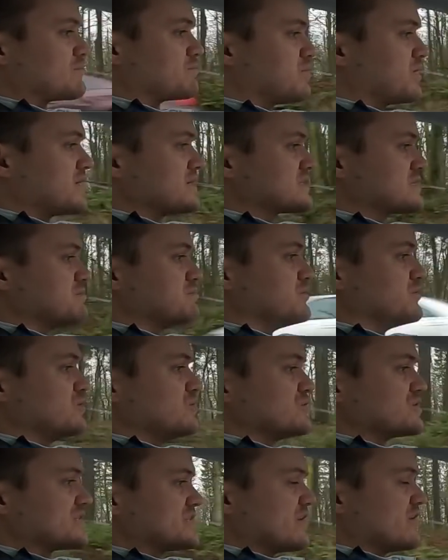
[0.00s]
Plus the blue
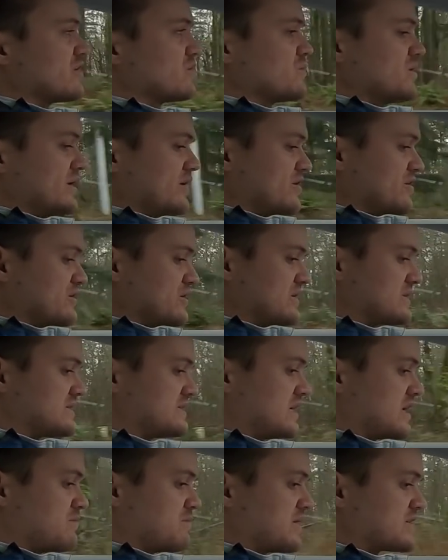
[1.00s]
steering wheel here you can
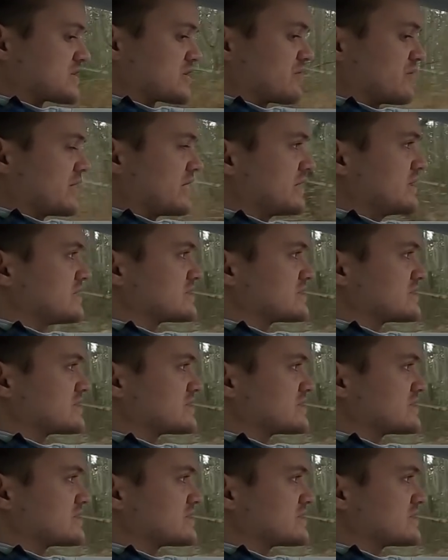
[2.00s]
see on my screen.